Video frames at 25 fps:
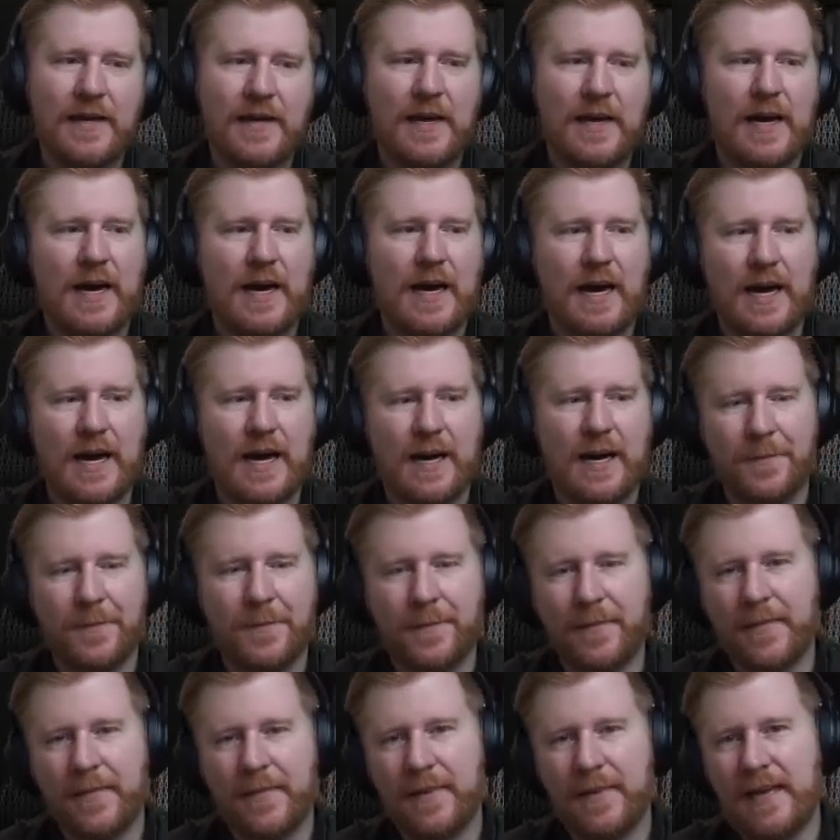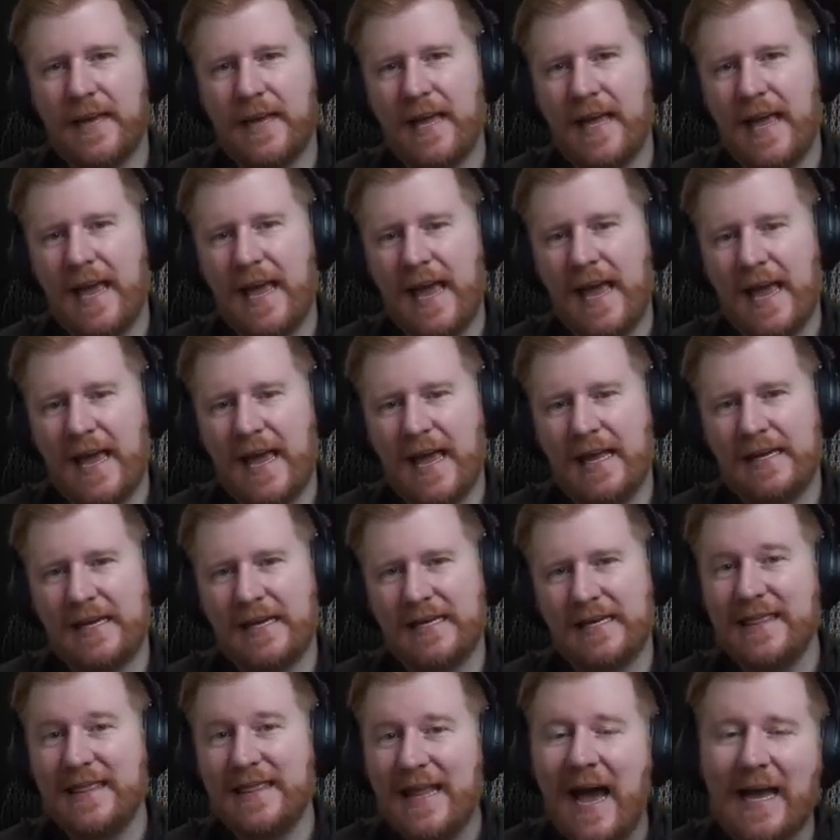And
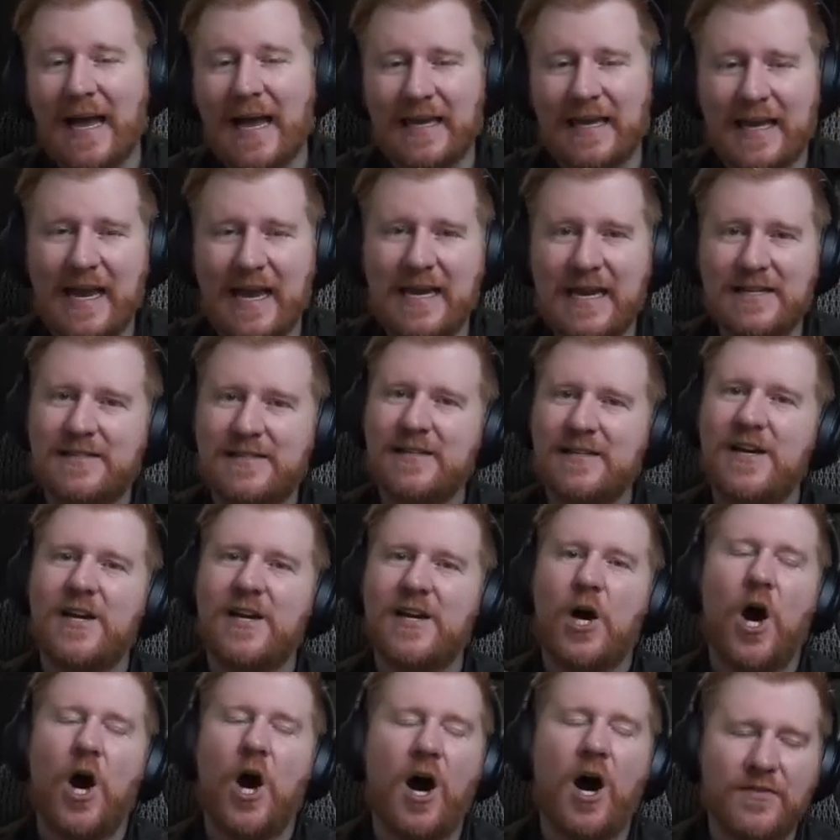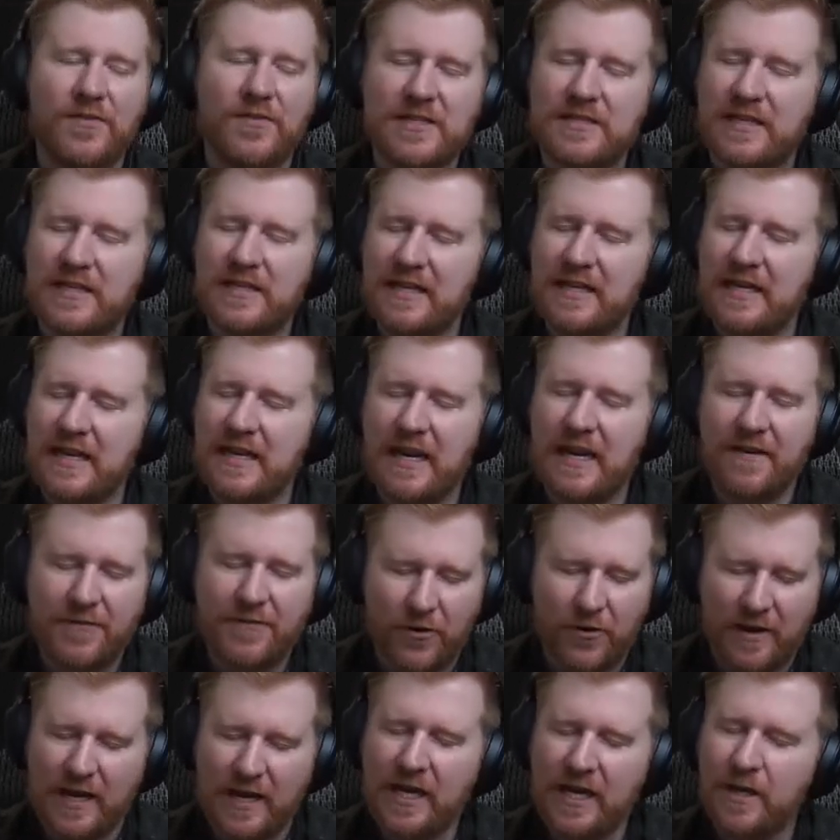in that case, obviously, if
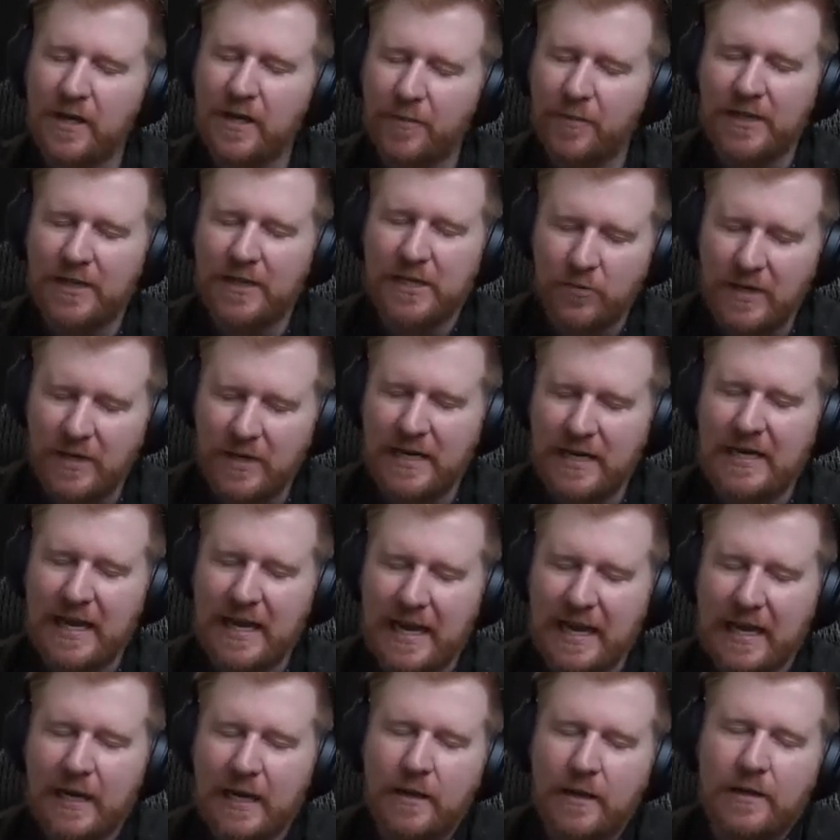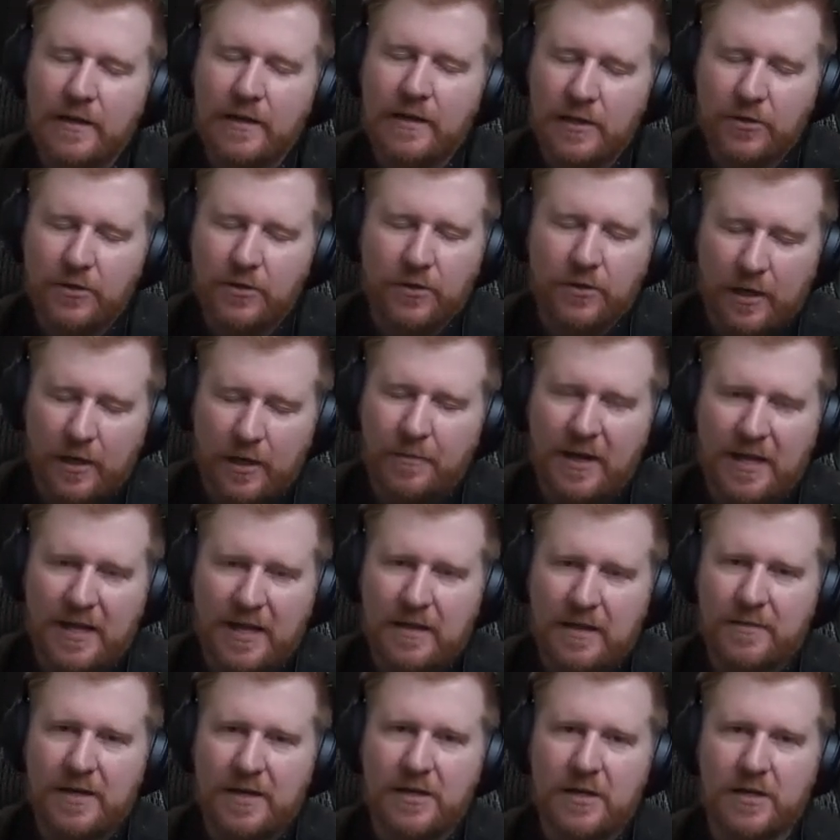they're inkable and you need ink, you're going to play them
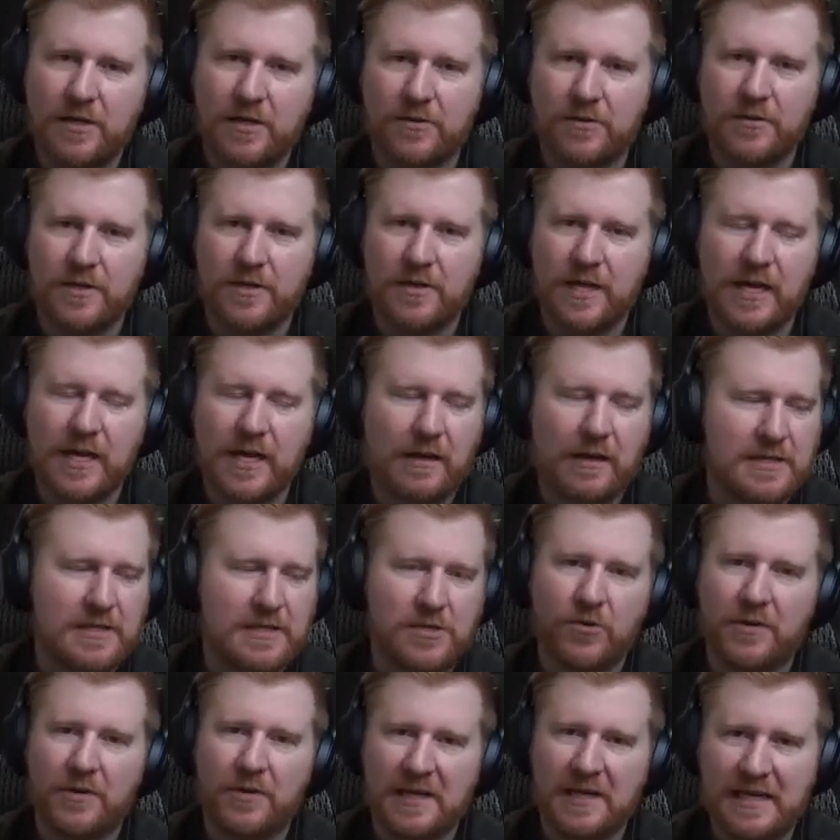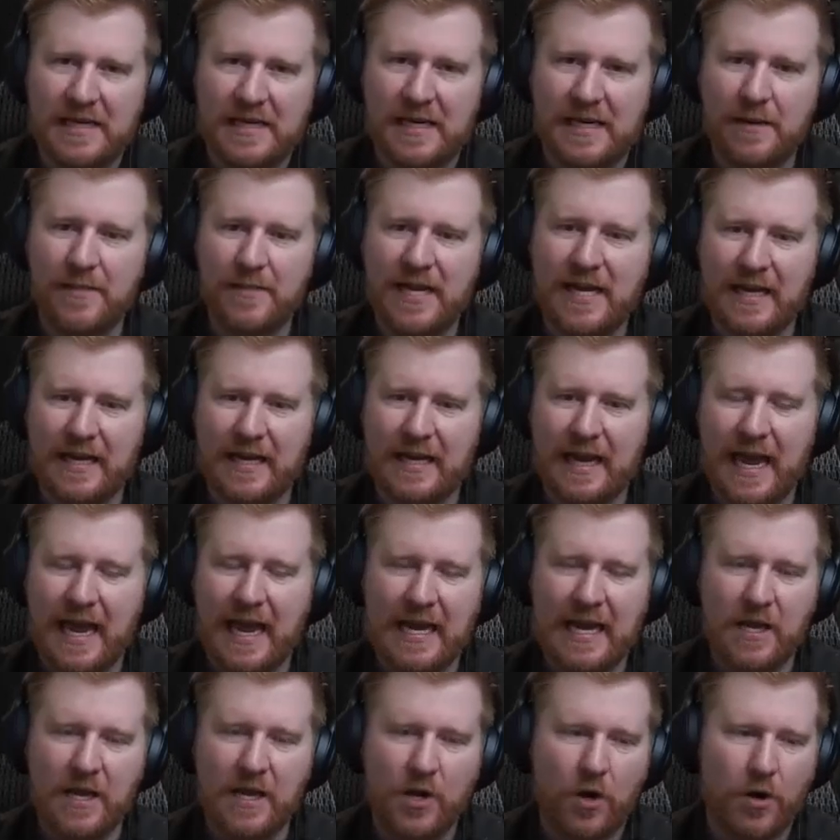in your deck because you're only eliminating
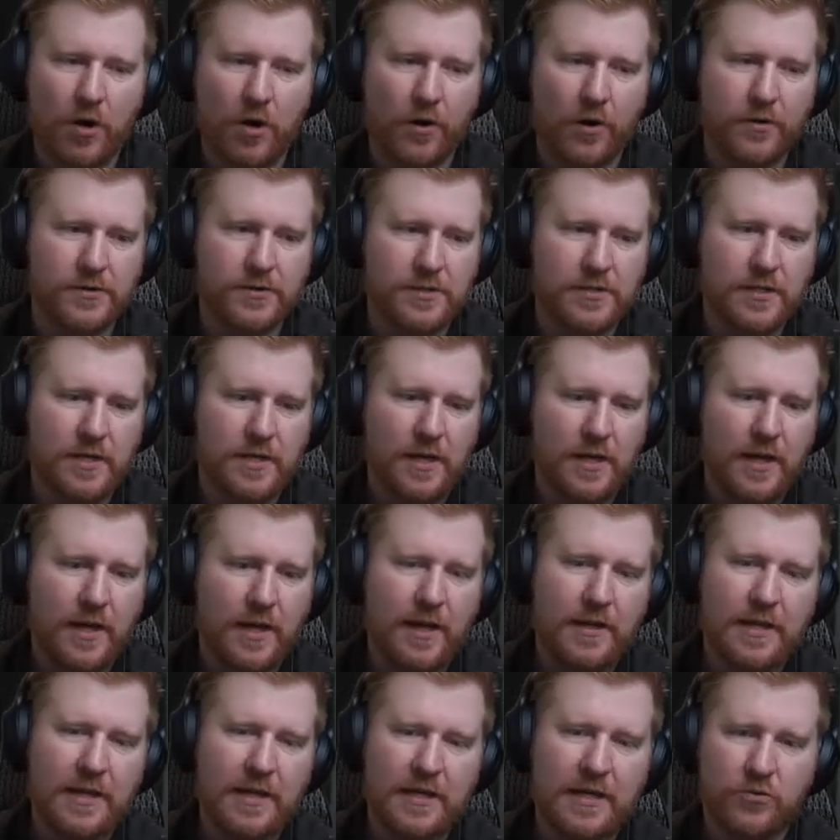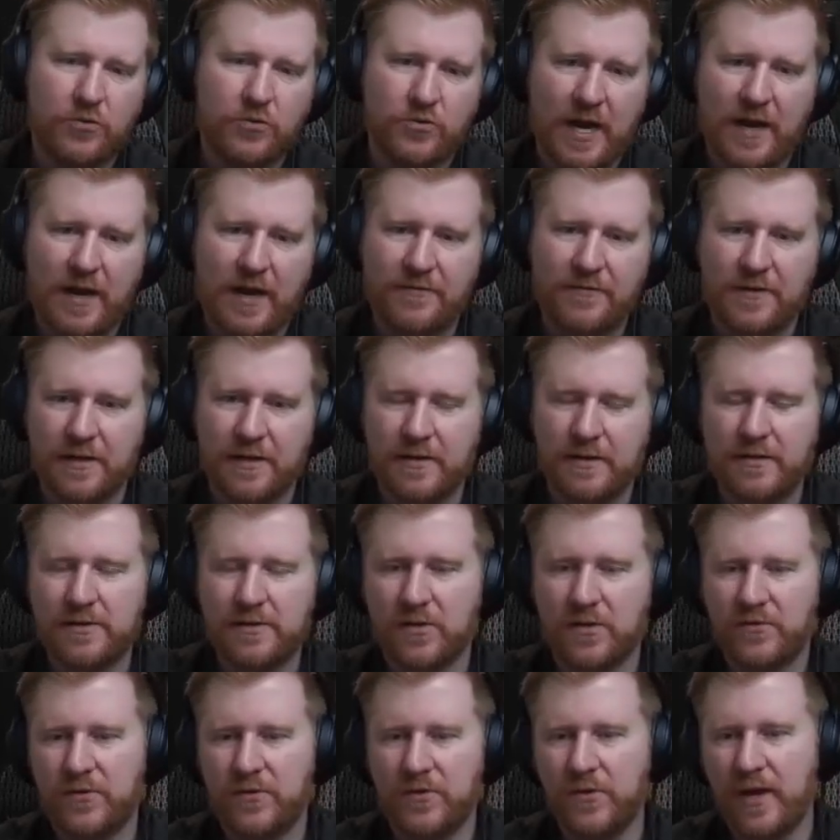8 cards that you drafted. So
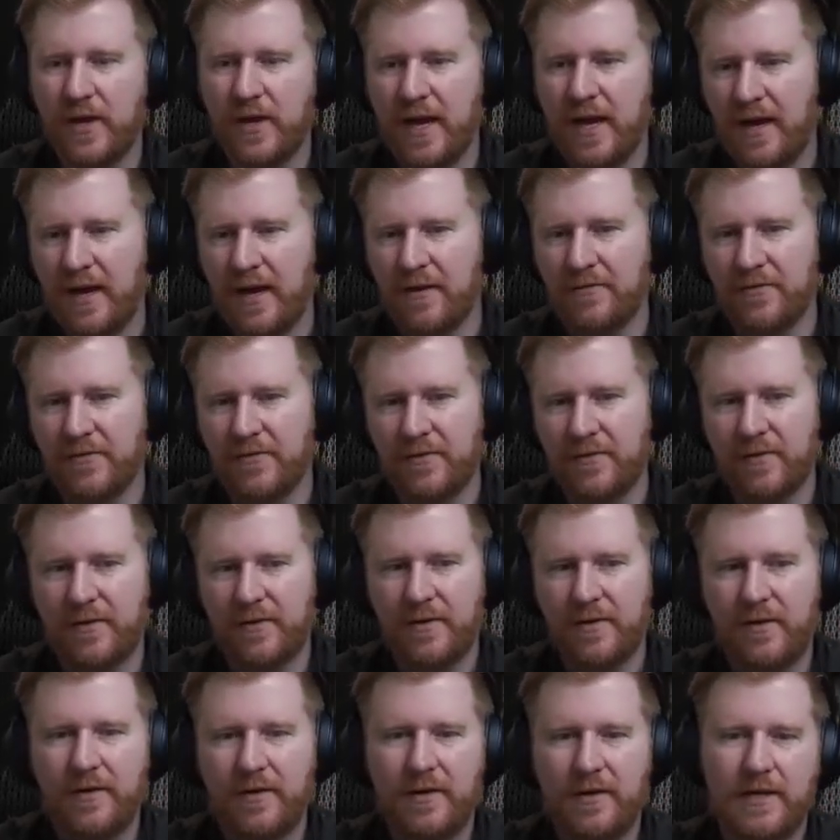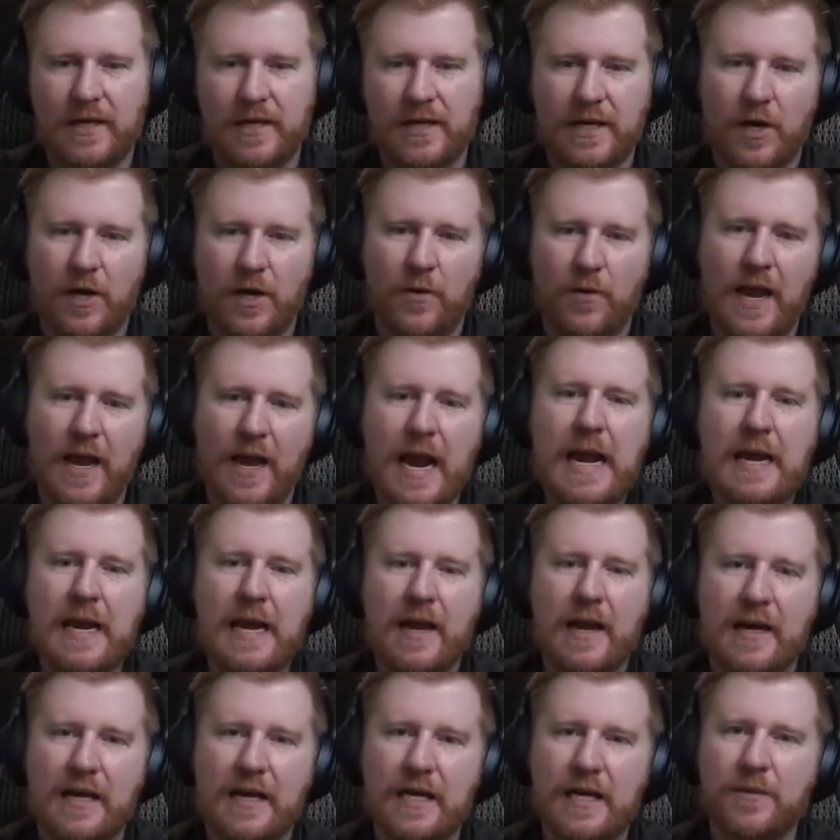if you have, 8
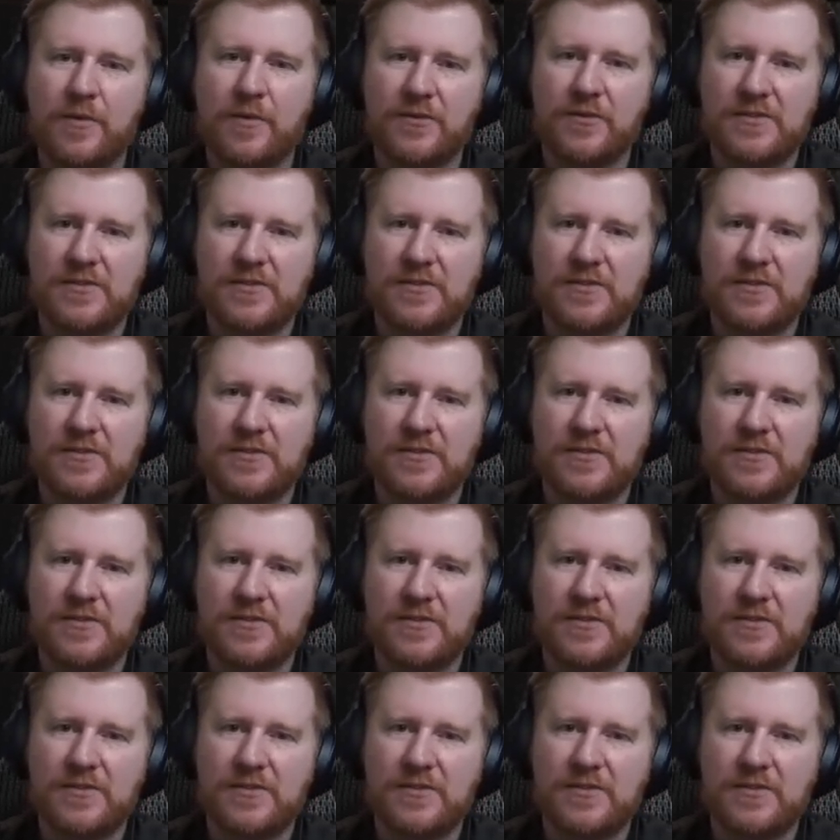uninkables